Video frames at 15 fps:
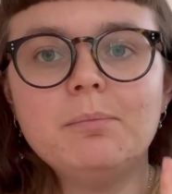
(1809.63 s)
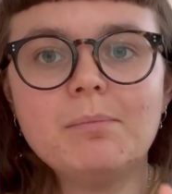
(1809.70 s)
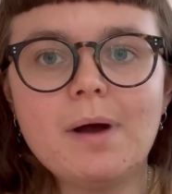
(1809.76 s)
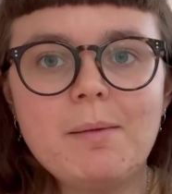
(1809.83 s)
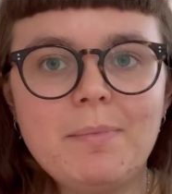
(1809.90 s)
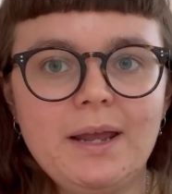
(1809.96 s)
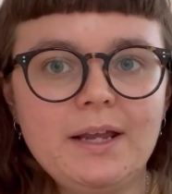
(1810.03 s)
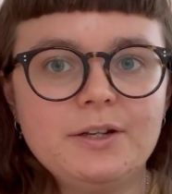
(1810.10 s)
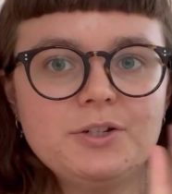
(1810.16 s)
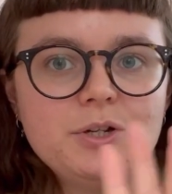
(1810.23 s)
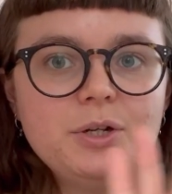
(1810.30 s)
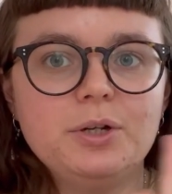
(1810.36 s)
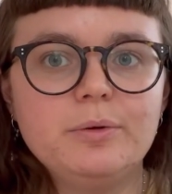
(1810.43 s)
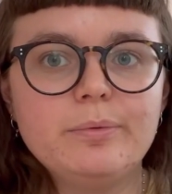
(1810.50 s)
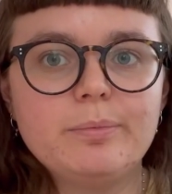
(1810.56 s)
my main
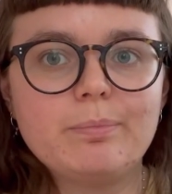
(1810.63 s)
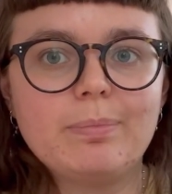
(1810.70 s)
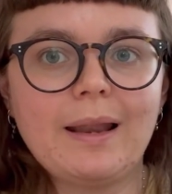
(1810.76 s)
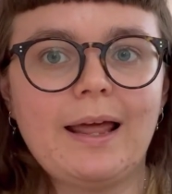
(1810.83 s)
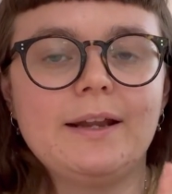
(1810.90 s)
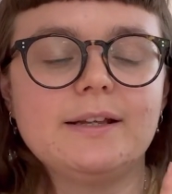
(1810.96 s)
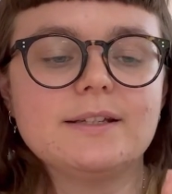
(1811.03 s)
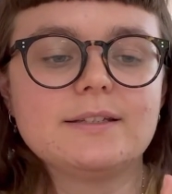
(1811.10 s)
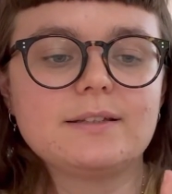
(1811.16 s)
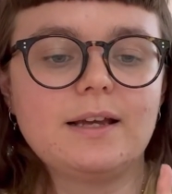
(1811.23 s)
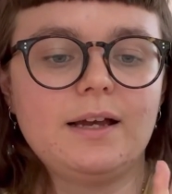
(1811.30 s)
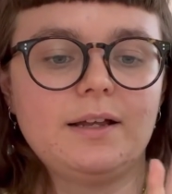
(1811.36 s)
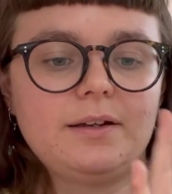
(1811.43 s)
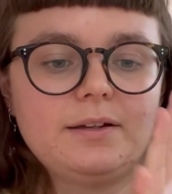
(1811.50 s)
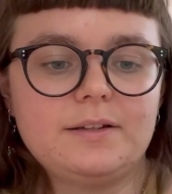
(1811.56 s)
2 planners
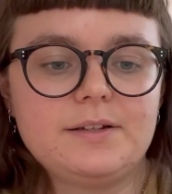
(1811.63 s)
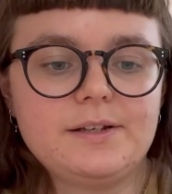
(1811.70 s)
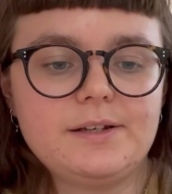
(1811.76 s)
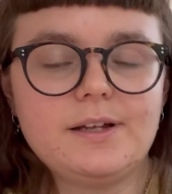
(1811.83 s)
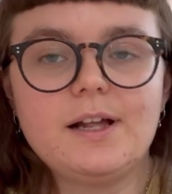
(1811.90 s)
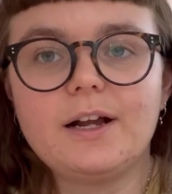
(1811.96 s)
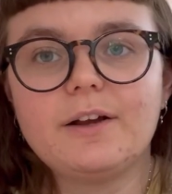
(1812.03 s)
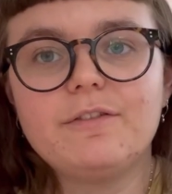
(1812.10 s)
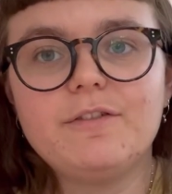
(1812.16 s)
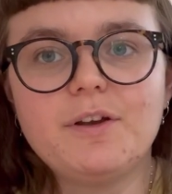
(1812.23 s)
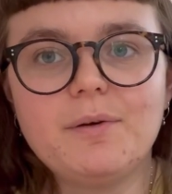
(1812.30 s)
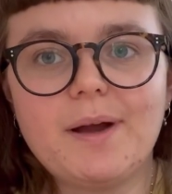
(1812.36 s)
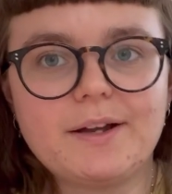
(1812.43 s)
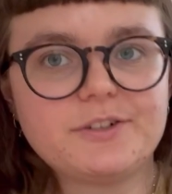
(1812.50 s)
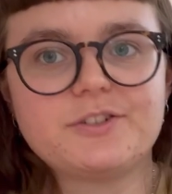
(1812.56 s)
and like a
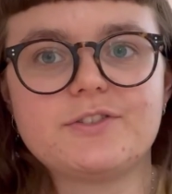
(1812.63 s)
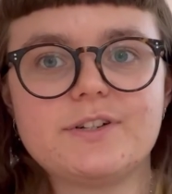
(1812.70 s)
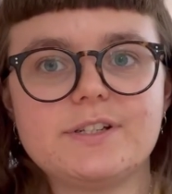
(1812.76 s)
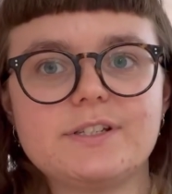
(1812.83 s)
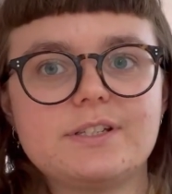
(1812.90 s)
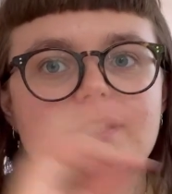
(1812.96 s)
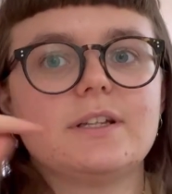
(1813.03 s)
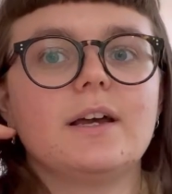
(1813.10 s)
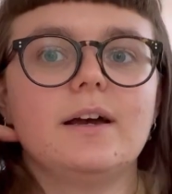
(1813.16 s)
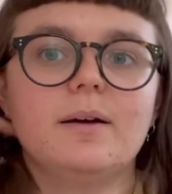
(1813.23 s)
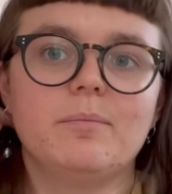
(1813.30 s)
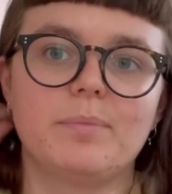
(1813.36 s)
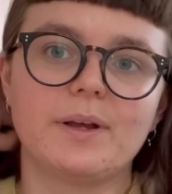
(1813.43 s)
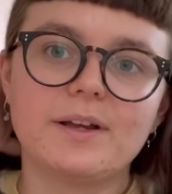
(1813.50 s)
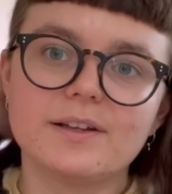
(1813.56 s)
few extras,
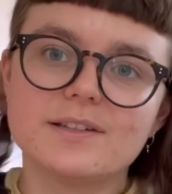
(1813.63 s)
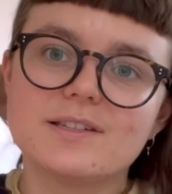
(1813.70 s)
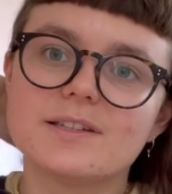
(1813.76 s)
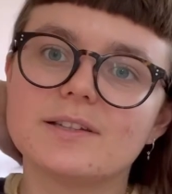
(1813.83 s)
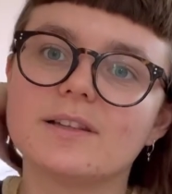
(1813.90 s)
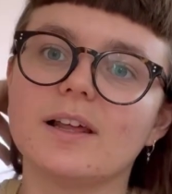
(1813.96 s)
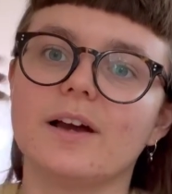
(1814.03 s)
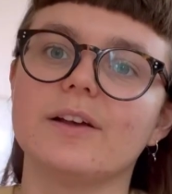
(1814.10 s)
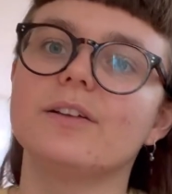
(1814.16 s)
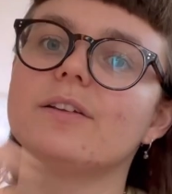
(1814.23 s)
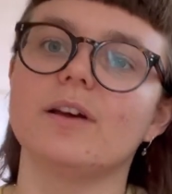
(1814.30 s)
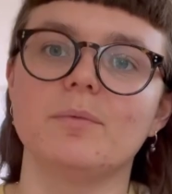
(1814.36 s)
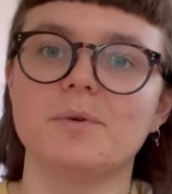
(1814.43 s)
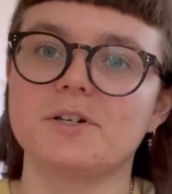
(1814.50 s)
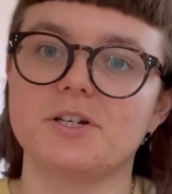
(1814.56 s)
because they're
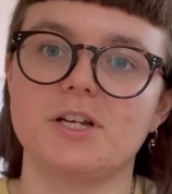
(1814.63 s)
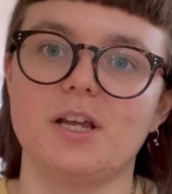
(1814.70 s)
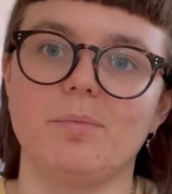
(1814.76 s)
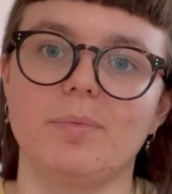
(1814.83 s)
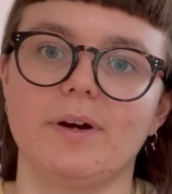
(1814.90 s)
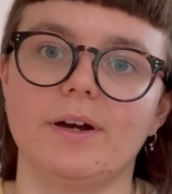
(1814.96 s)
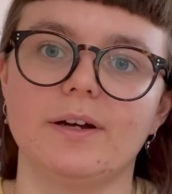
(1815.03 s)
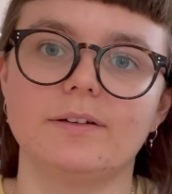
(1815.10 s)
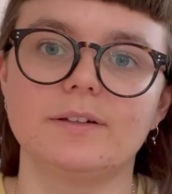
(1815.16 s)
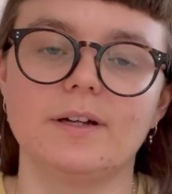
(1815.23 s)
so much cheaper